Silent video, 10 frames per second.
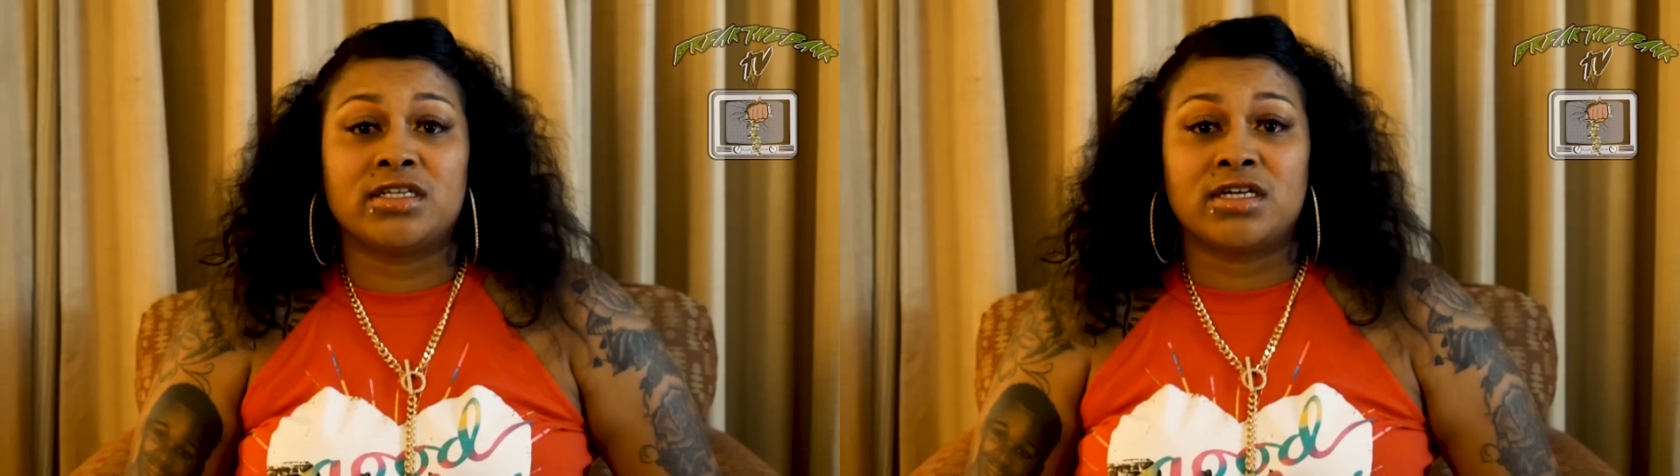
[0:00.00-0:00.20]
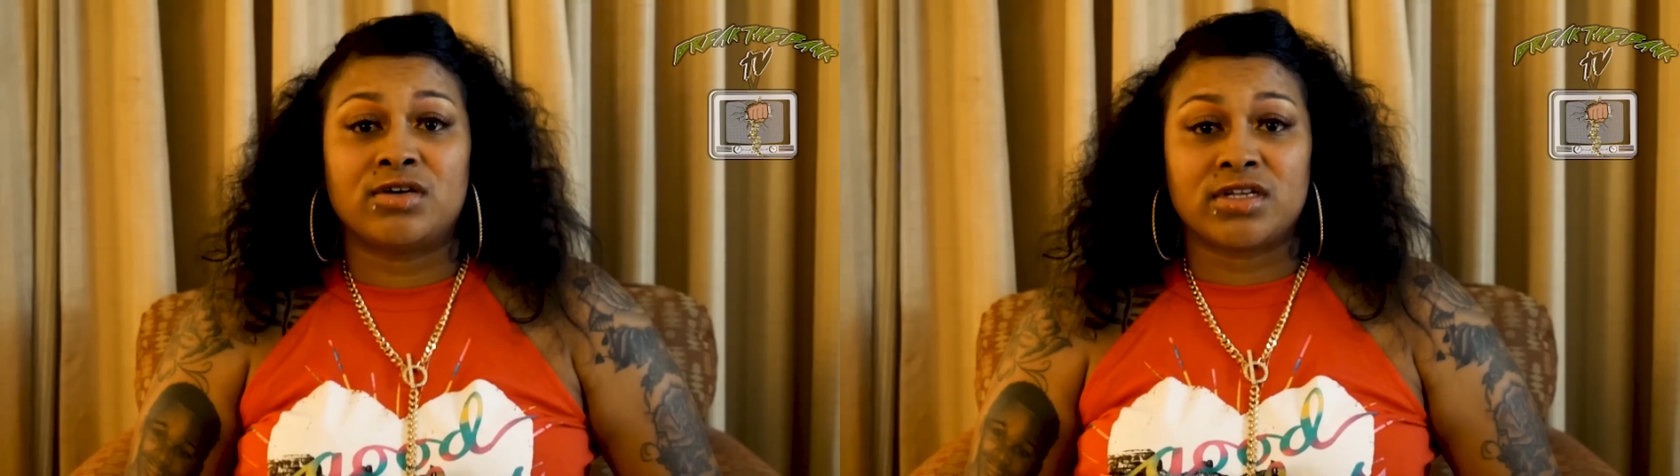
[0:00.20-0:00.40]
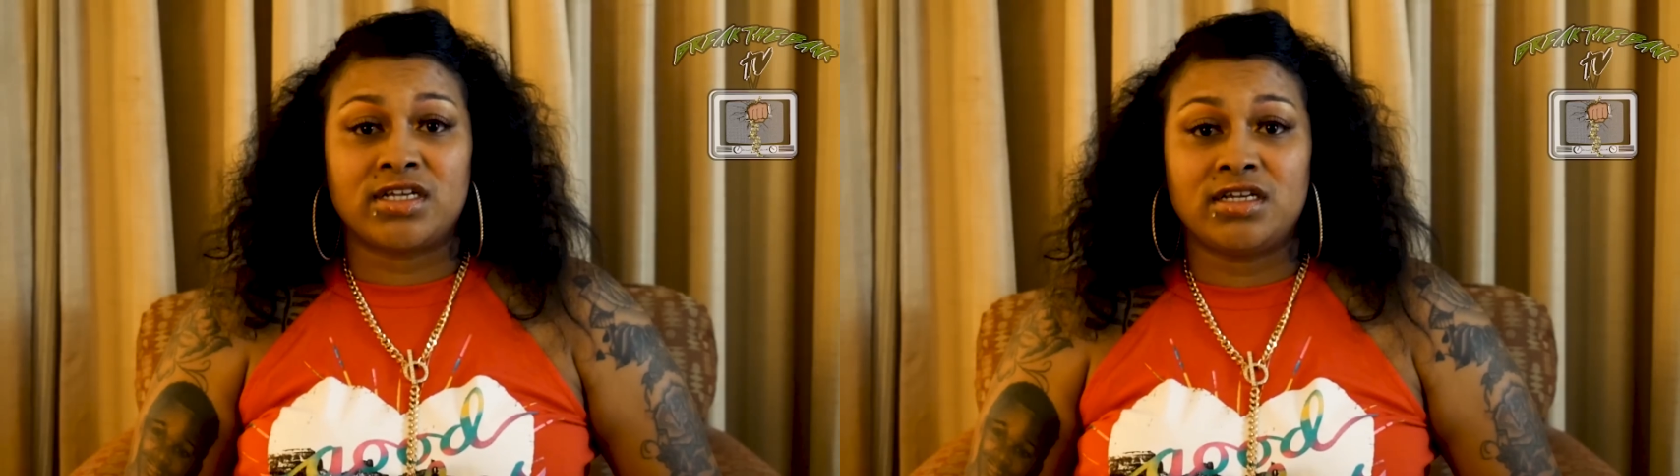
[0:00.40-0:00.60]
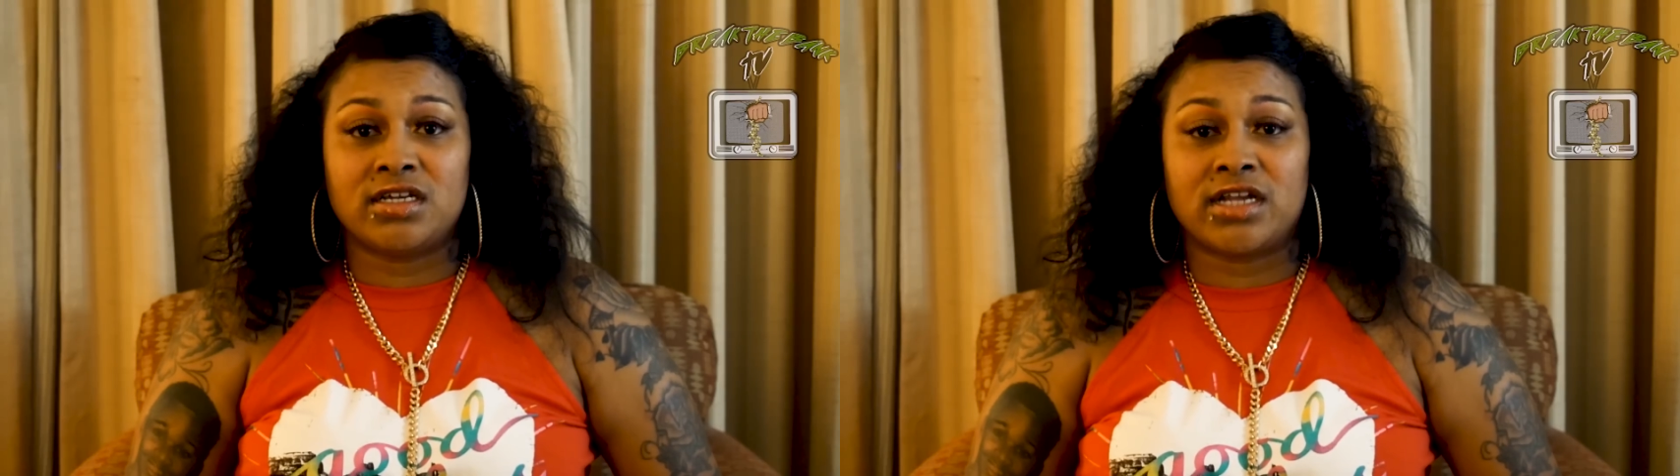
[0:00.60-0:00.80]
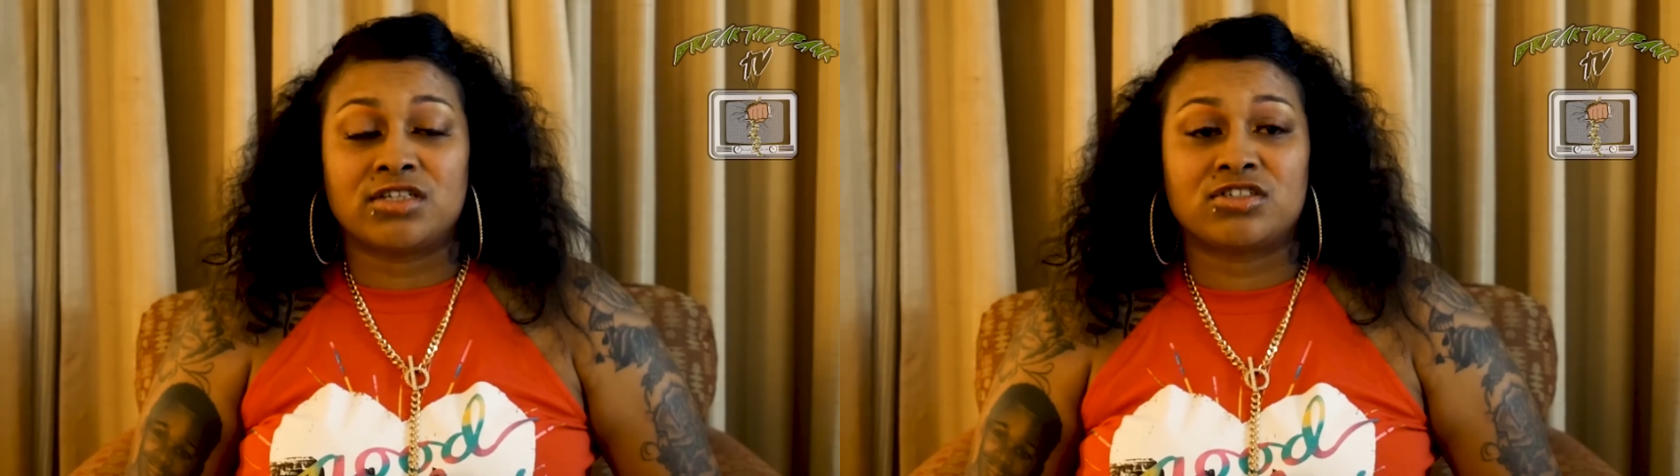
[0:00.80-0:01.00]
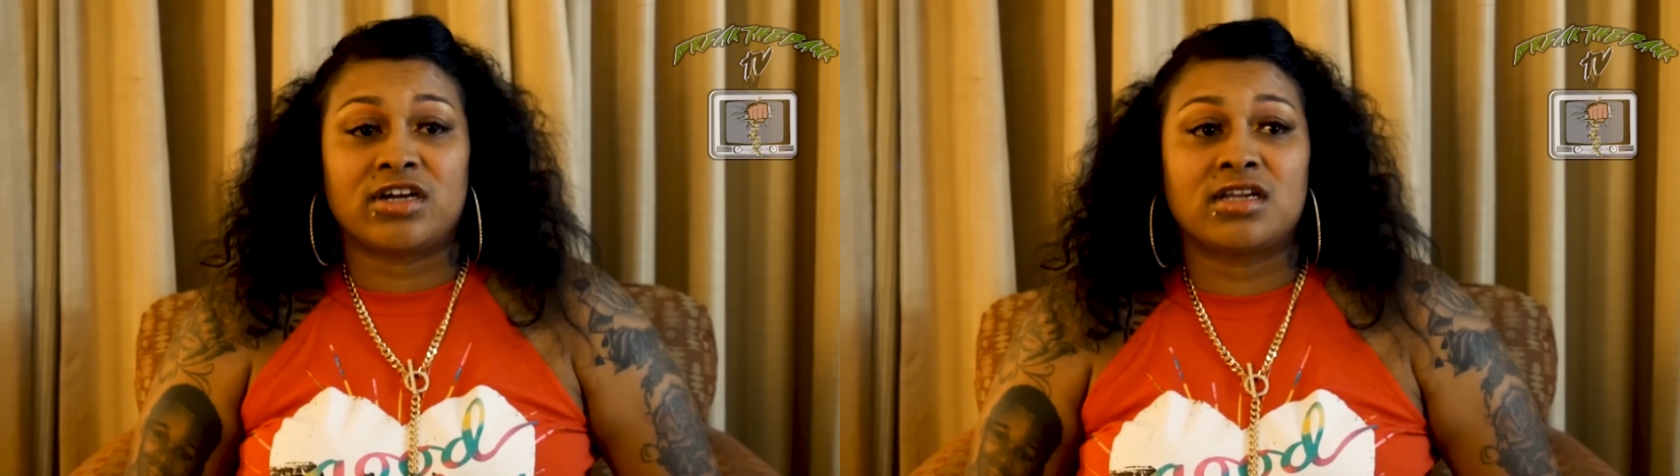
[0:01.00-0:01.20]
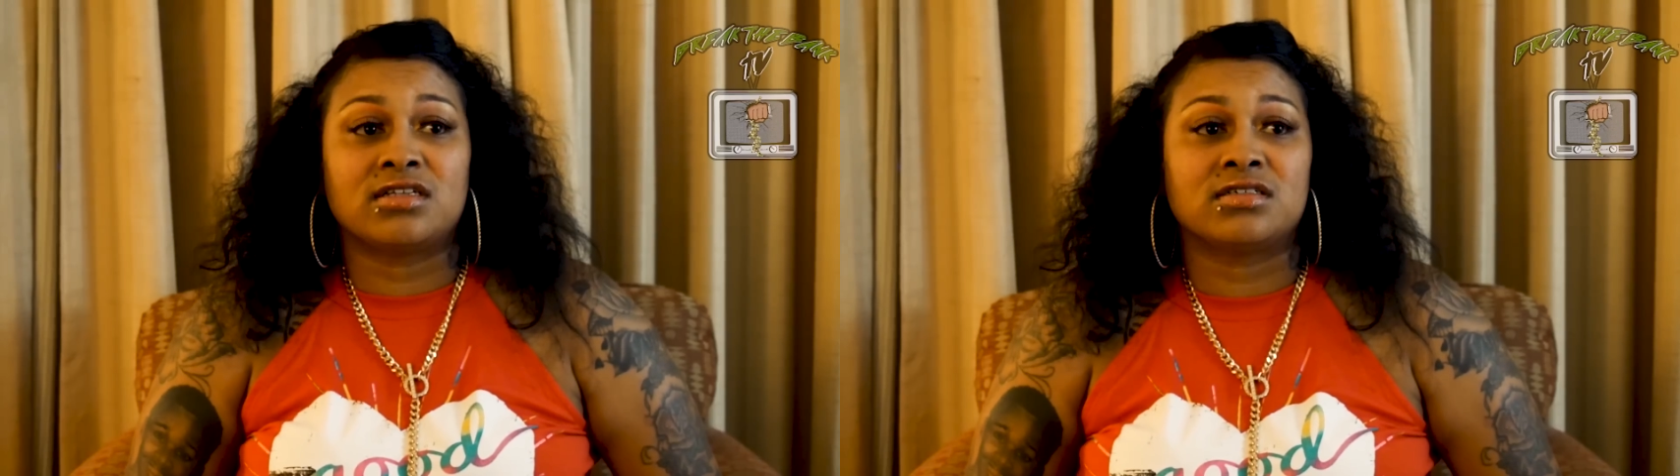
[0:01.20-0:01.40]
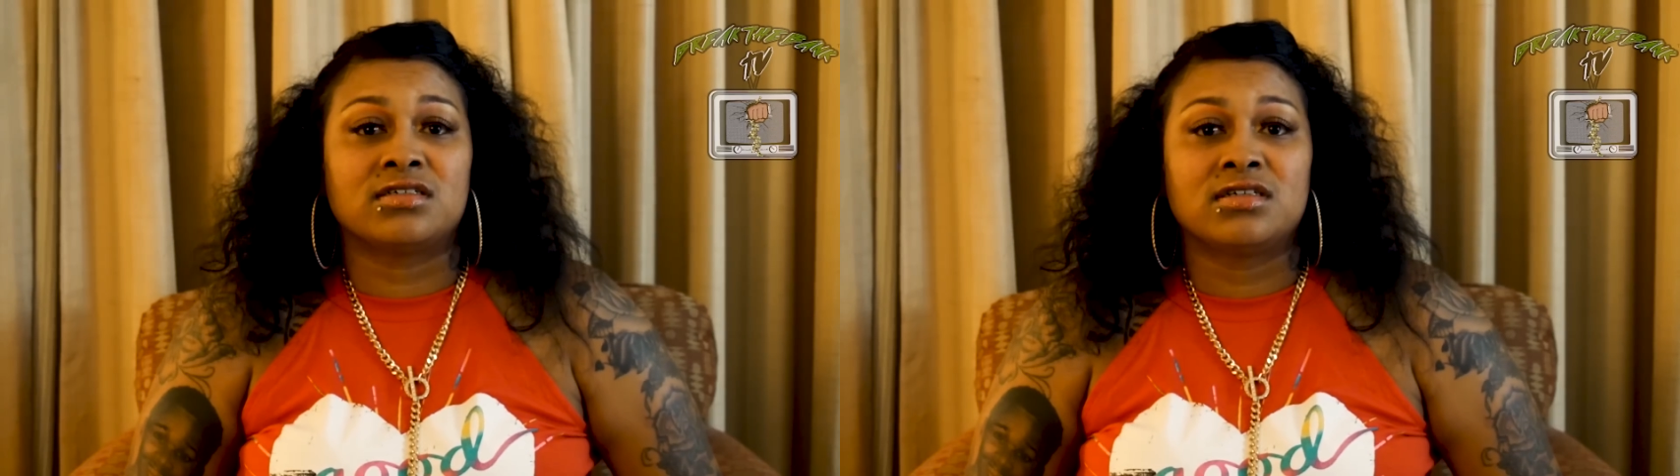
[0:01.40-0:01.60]
know the kid. I tried
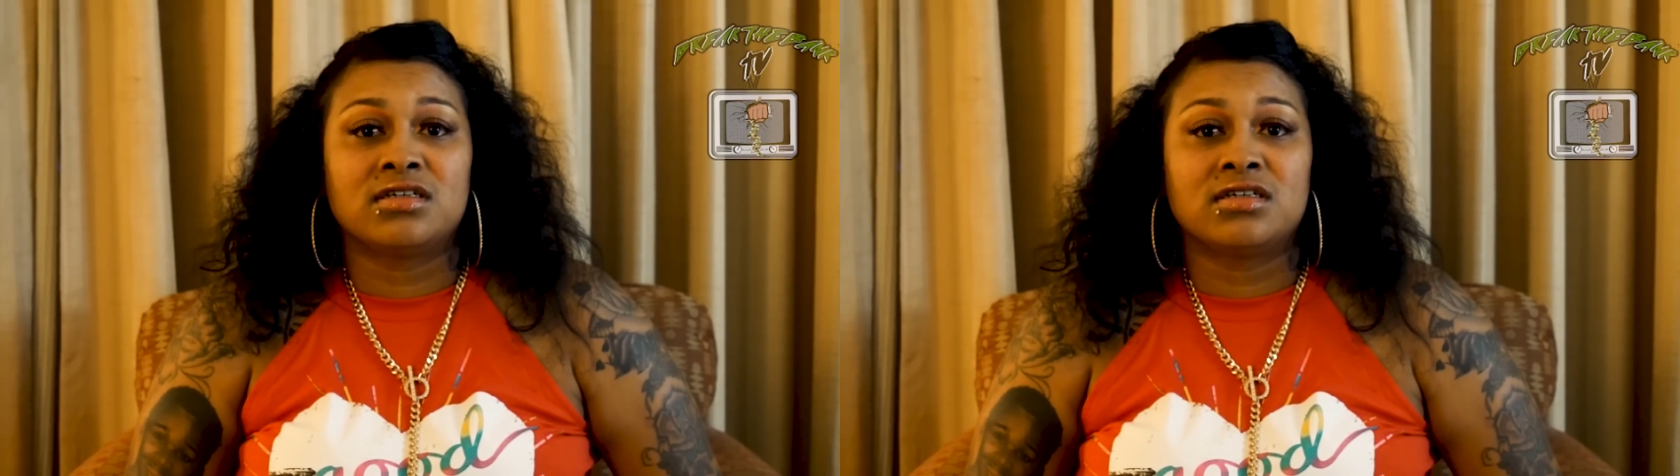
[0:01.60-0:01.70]
to